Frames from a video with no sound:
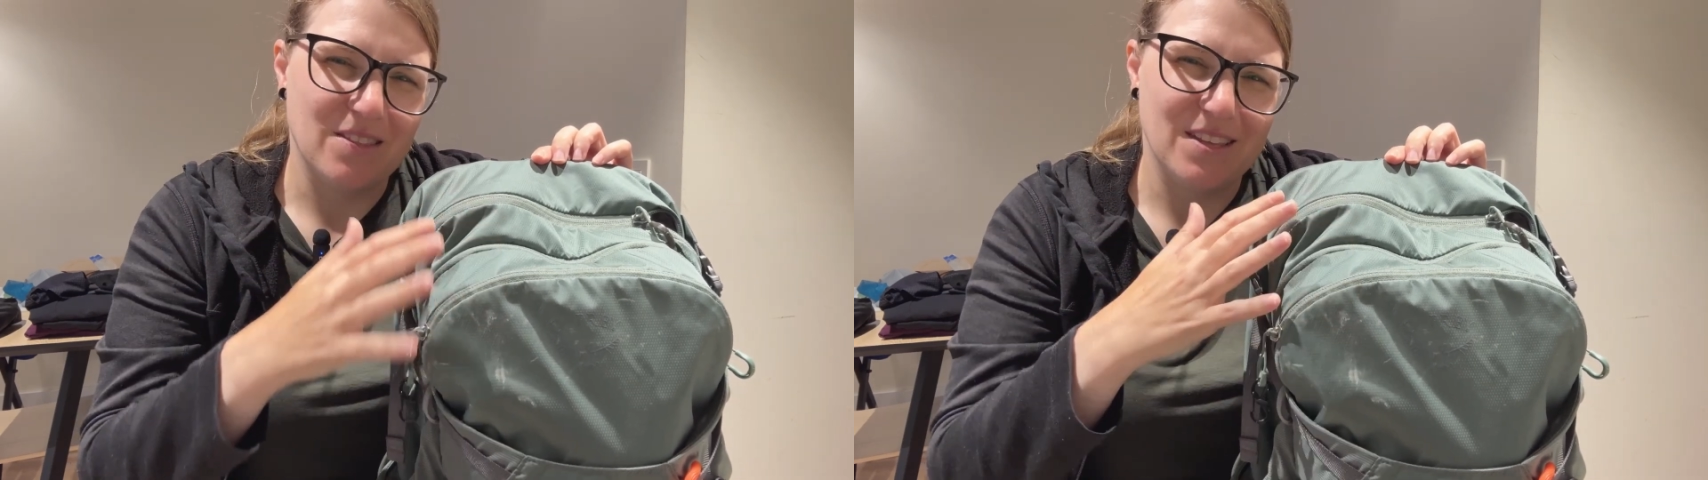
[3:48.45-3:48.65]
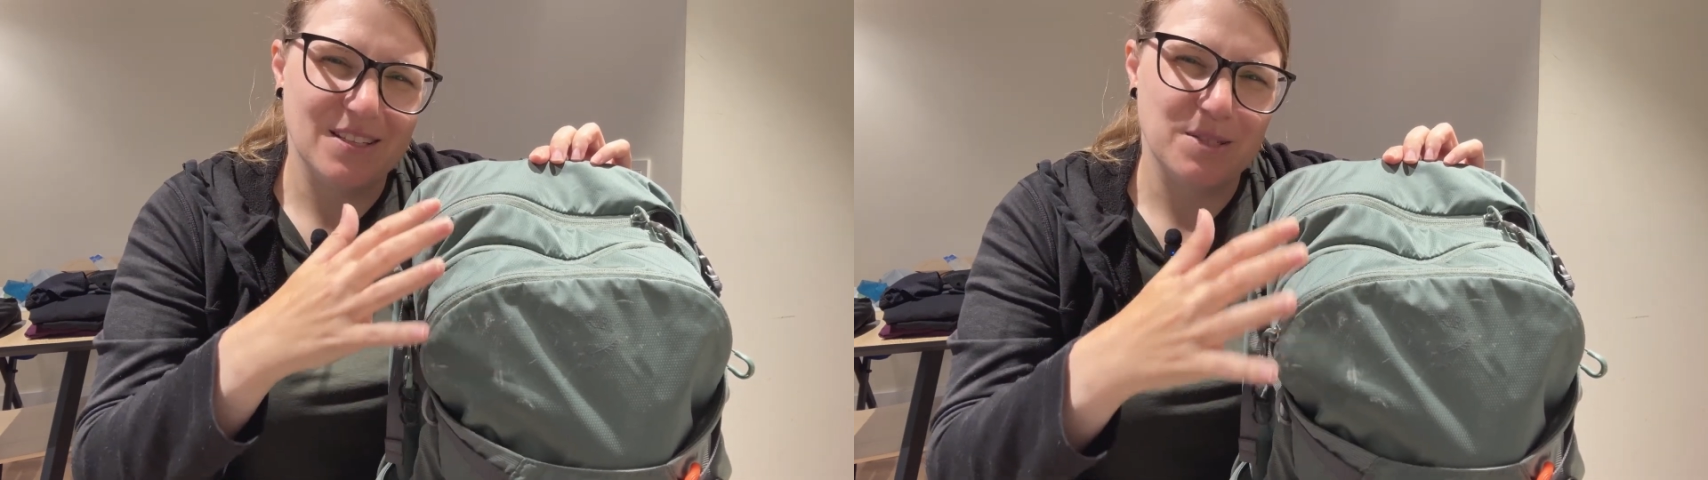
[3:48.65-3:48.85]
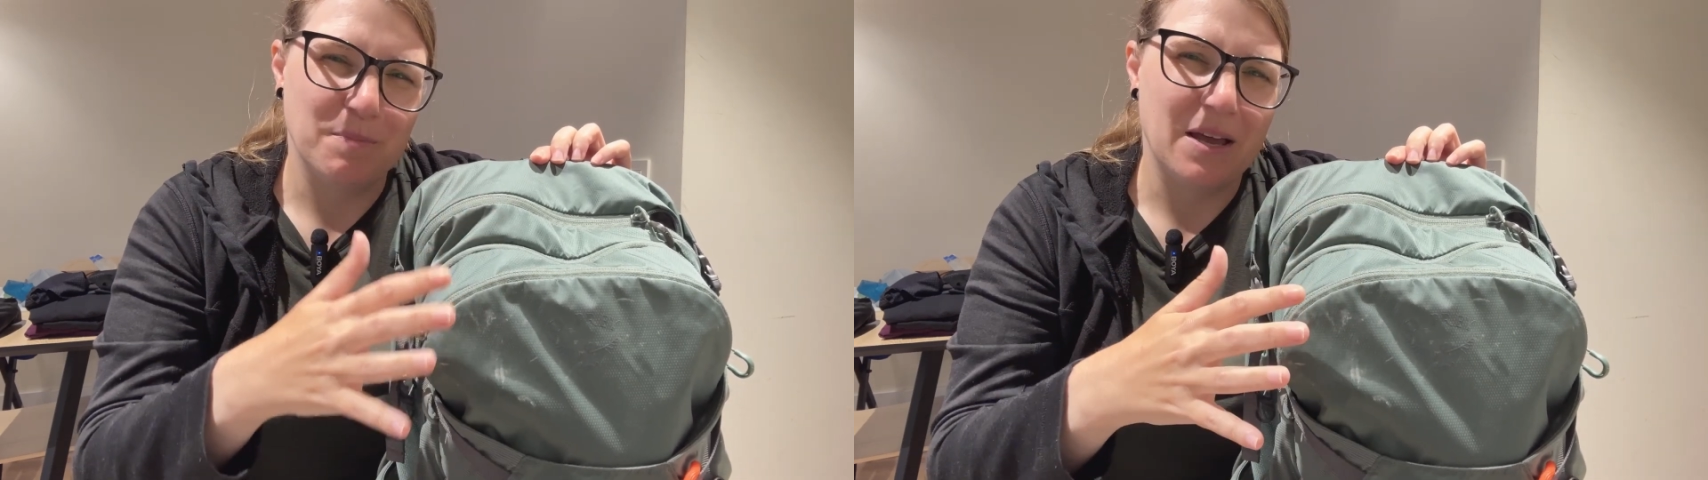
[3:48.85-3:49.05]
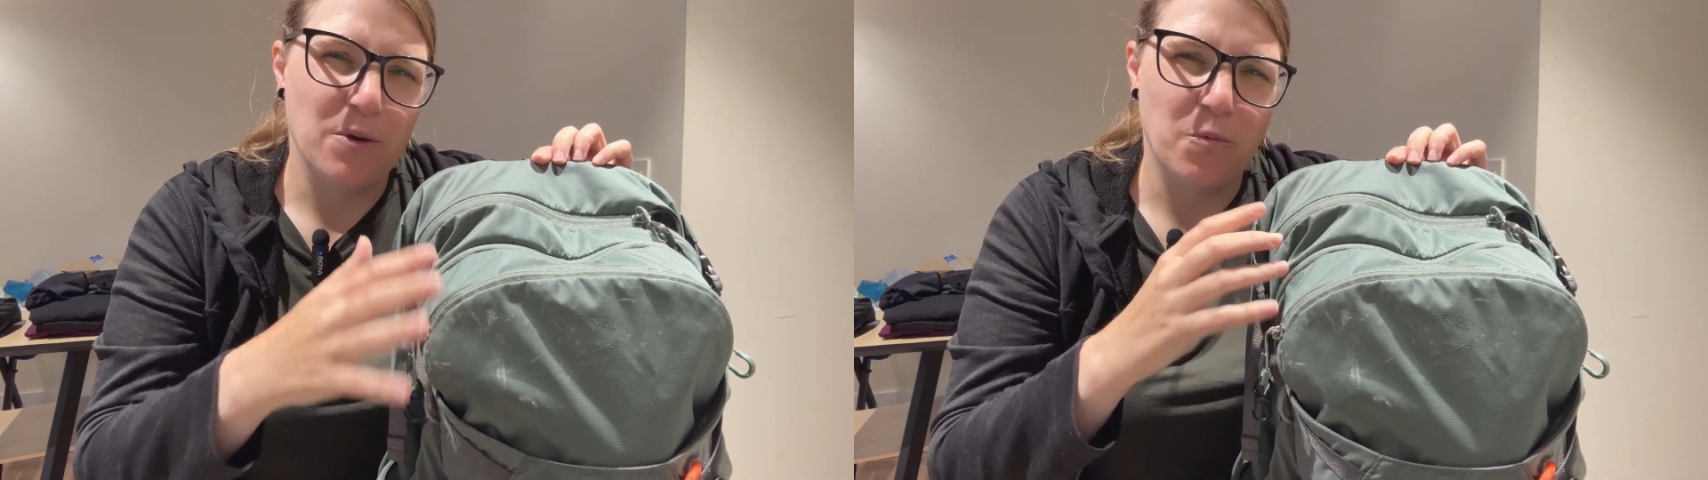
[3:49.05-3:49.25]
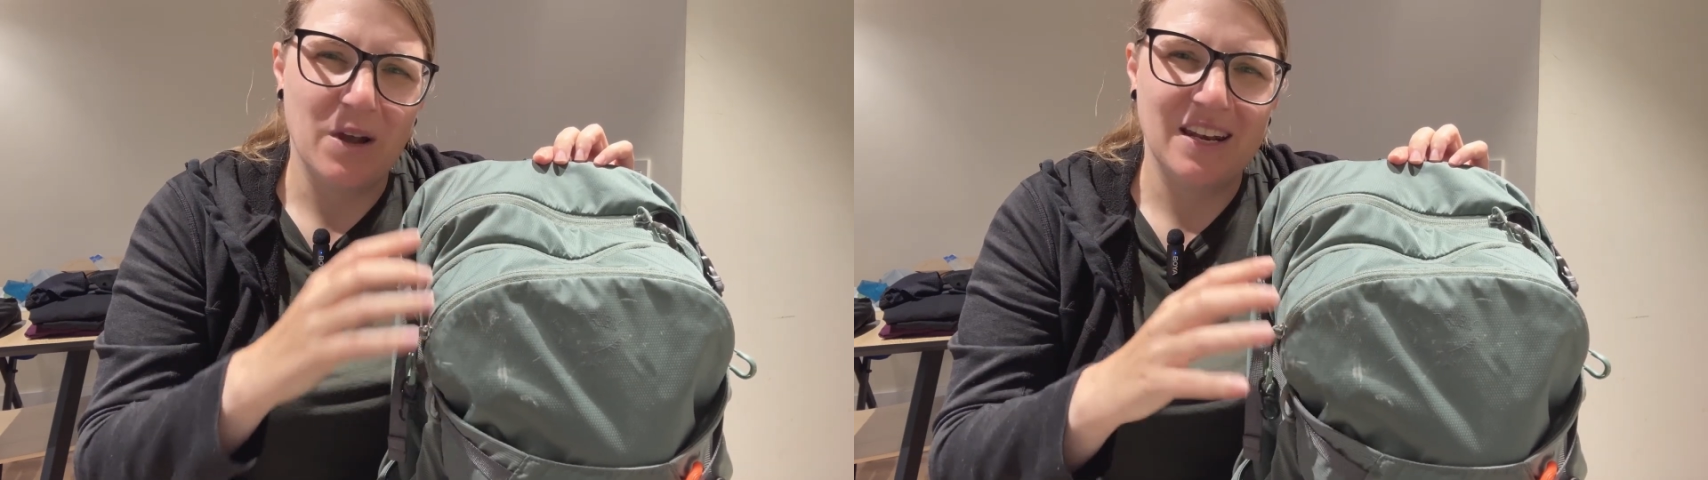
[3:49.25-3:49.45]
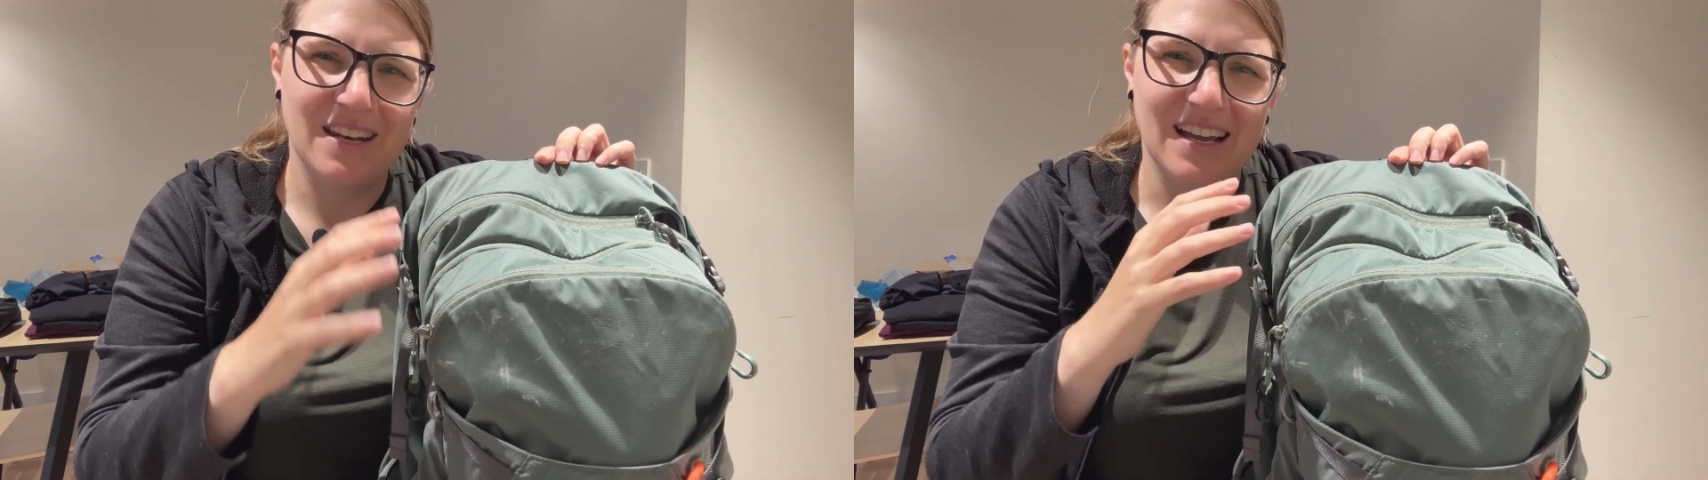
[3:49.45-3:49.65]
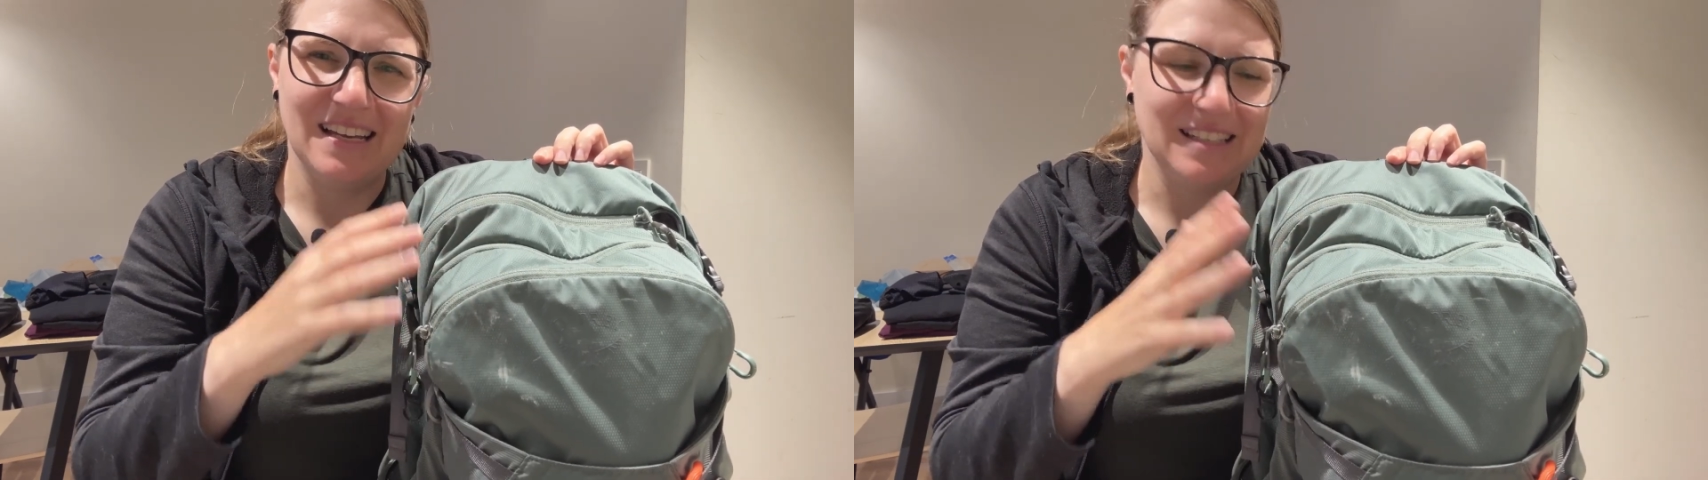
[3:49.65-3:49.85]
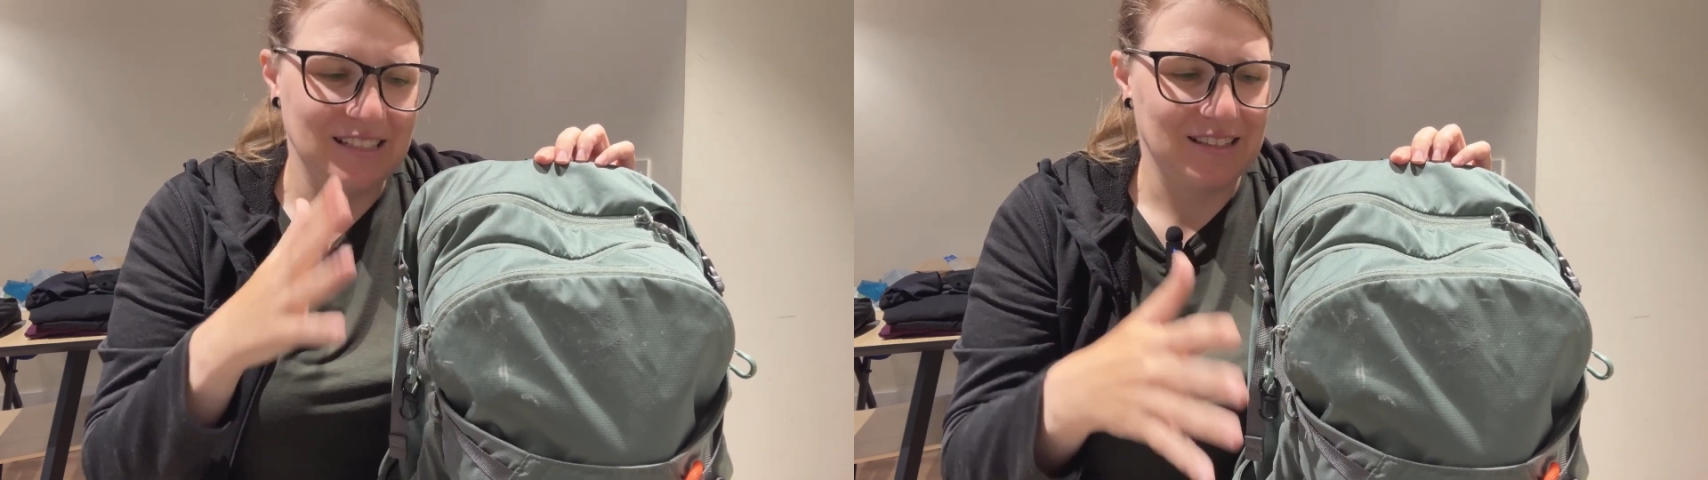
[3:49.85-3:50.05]
things by when
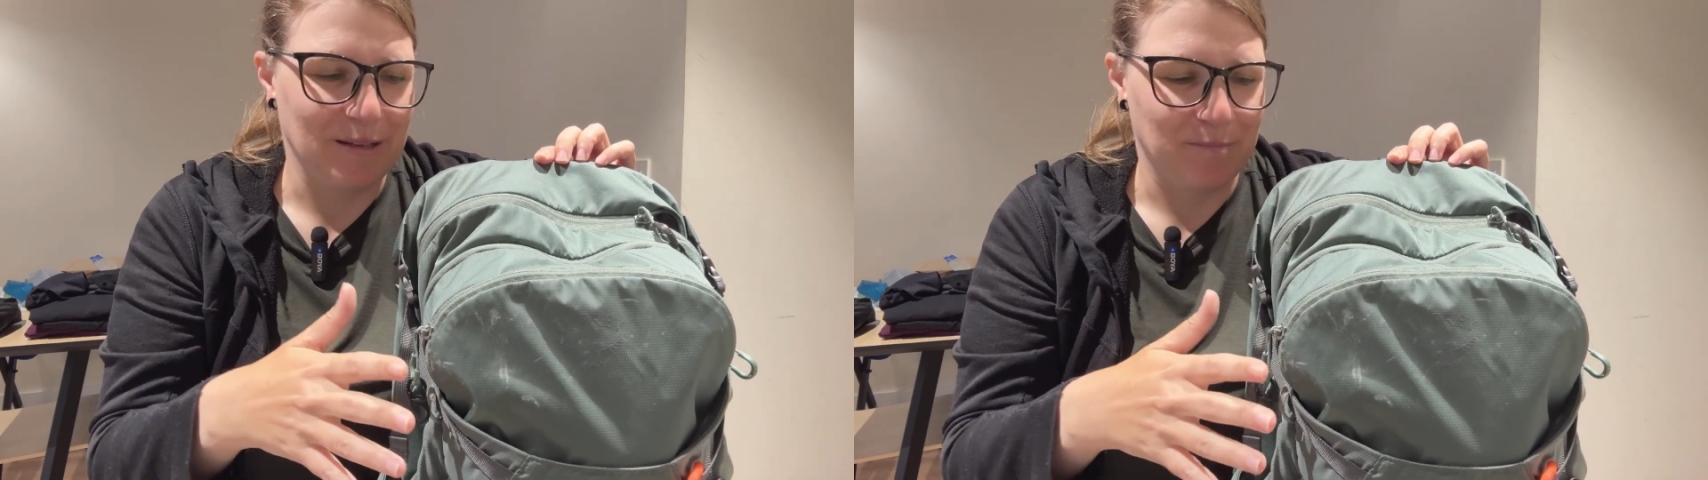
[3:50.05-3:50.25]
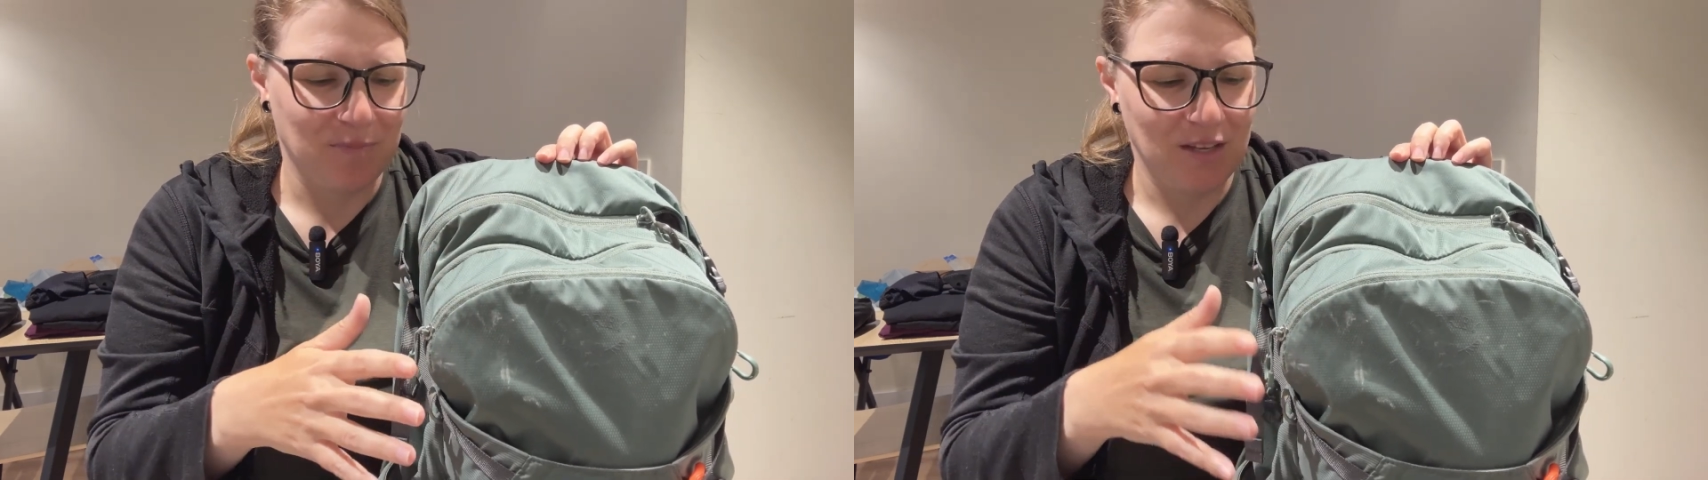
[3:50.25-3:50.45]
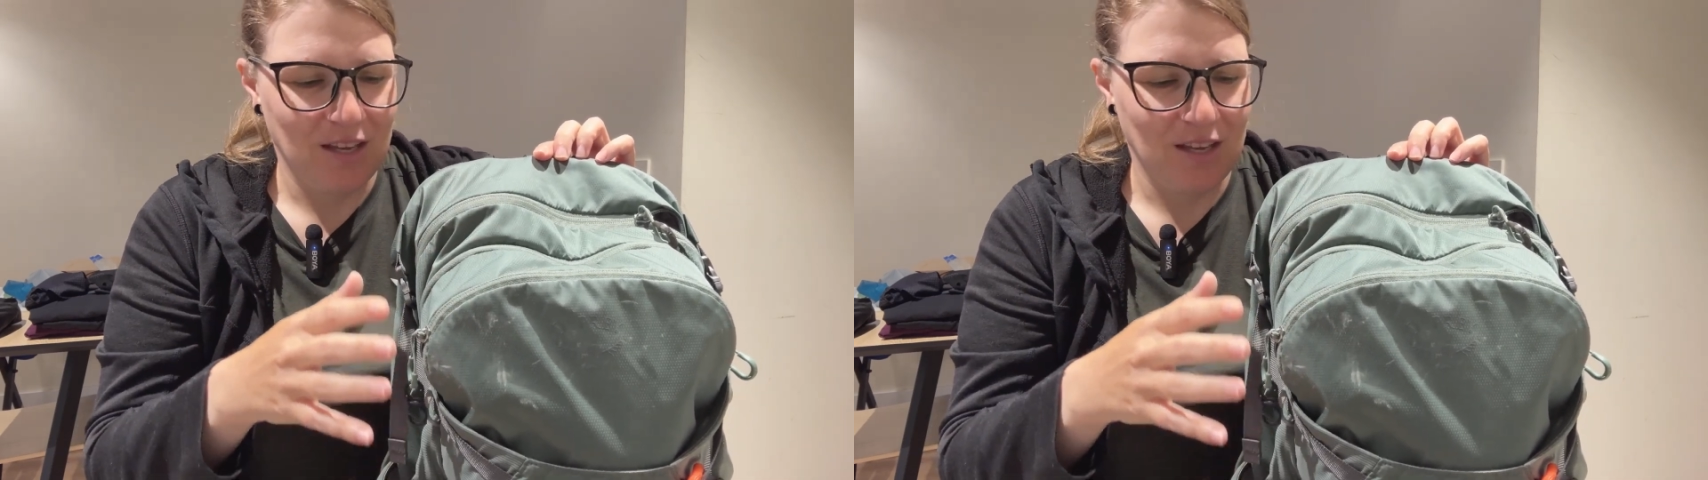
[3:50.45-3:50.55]
I need them.